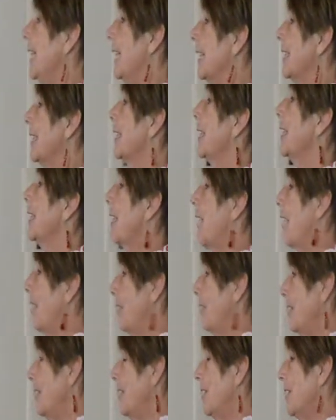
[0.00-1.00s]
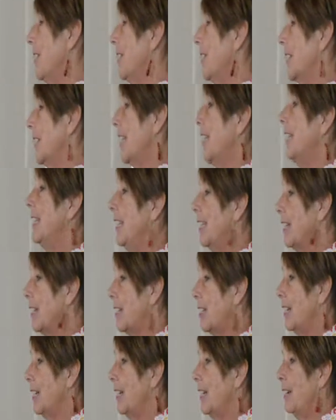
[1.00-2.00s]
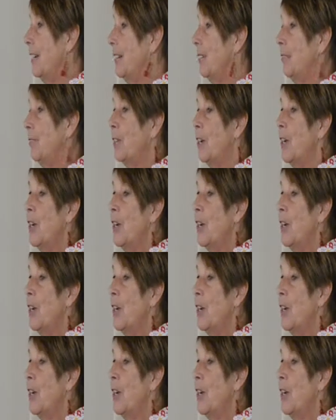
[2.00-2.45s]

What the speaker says: is the governor's initiative